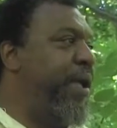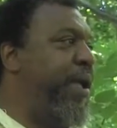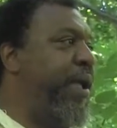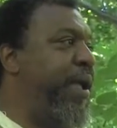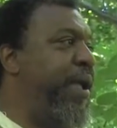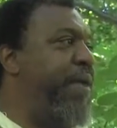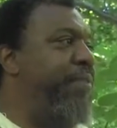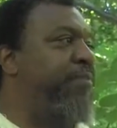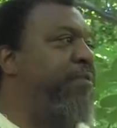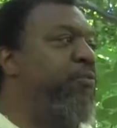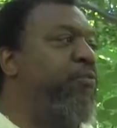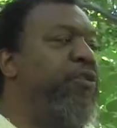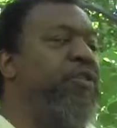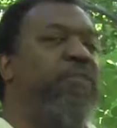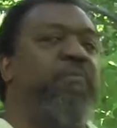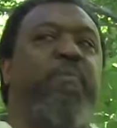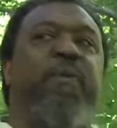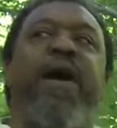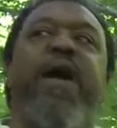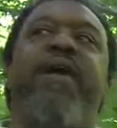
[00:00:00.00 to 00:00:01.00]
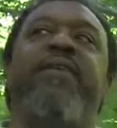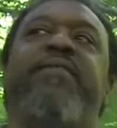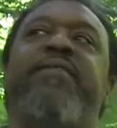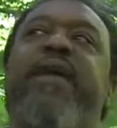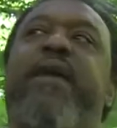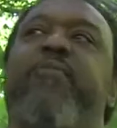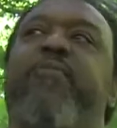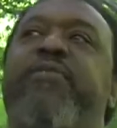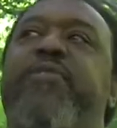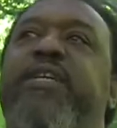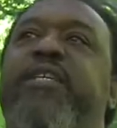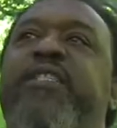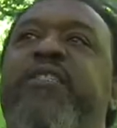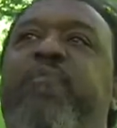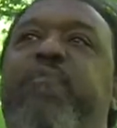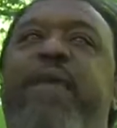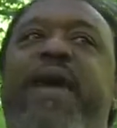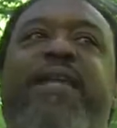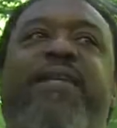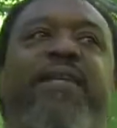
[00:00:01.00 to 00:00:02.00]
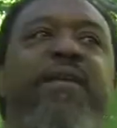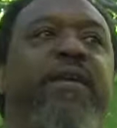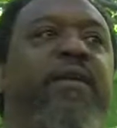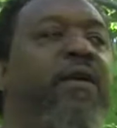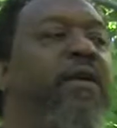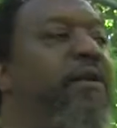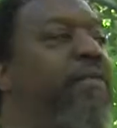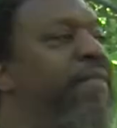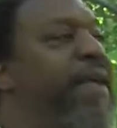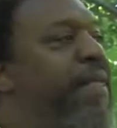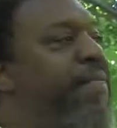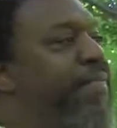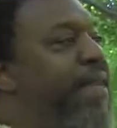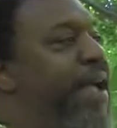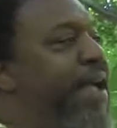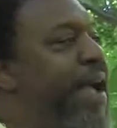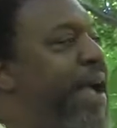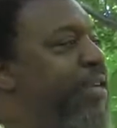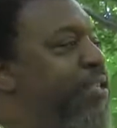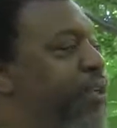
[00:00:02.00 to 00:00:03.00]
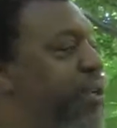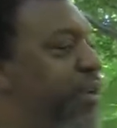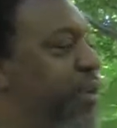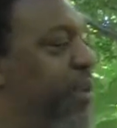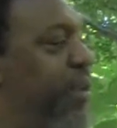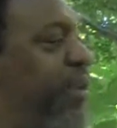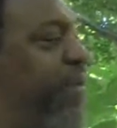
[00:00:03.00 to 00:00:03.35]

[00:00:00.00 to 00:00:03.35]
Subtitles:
And the response that was expected, that they actually